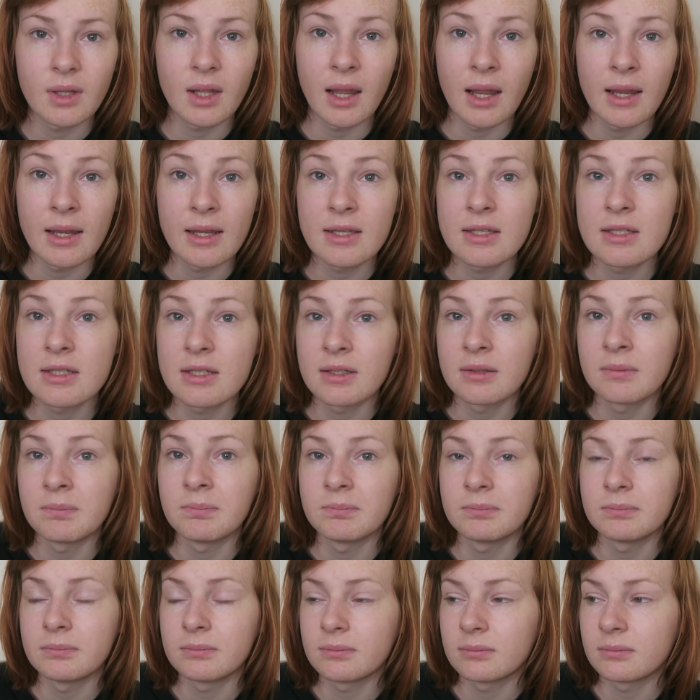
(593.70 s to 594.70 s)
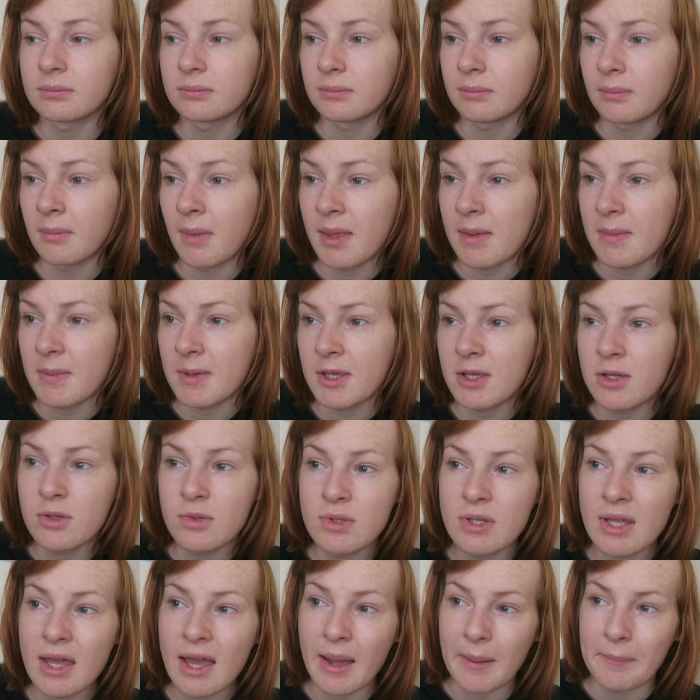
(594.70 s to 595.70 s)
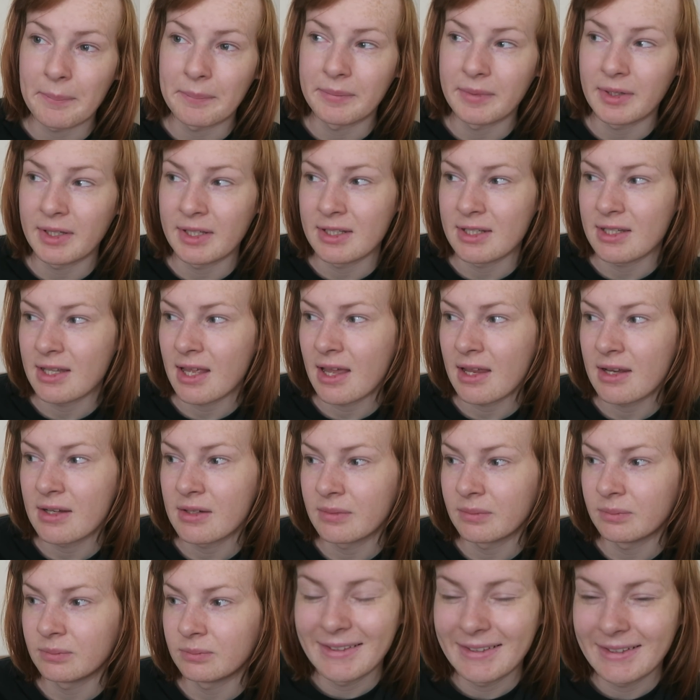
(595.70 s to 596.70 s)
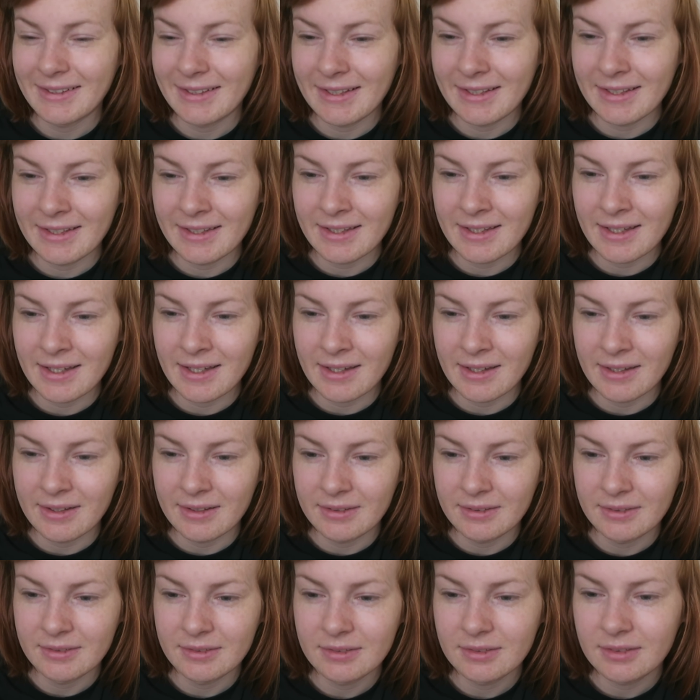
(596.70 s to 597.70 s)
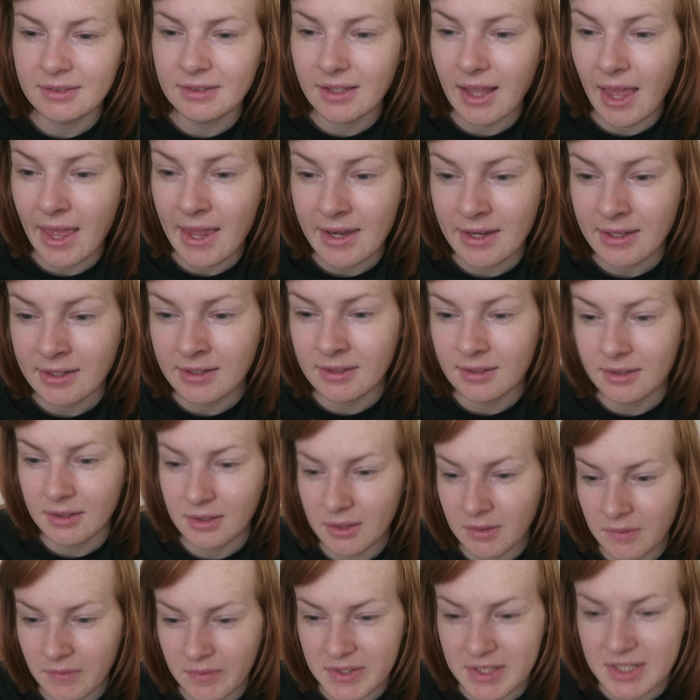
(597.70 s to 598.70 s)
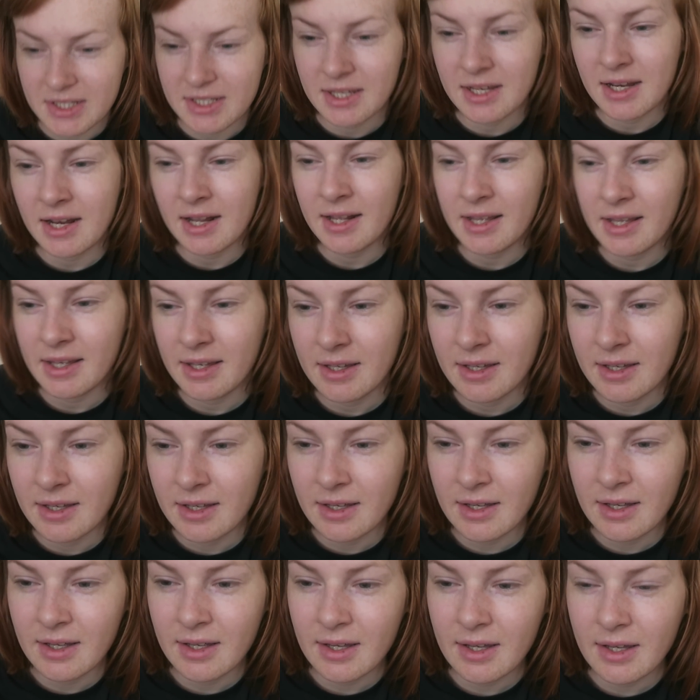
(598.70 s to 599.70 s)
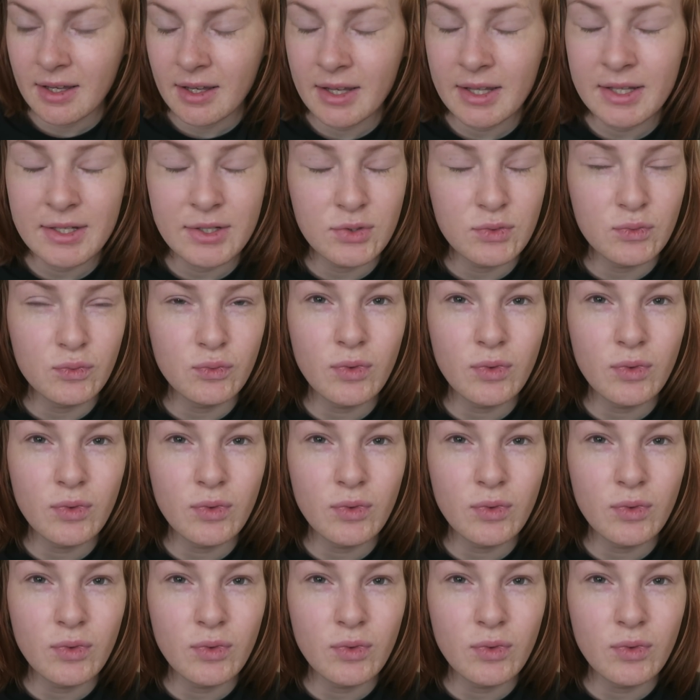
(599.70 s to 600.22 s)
I need to maybe use that instead. And then obviously tonight it's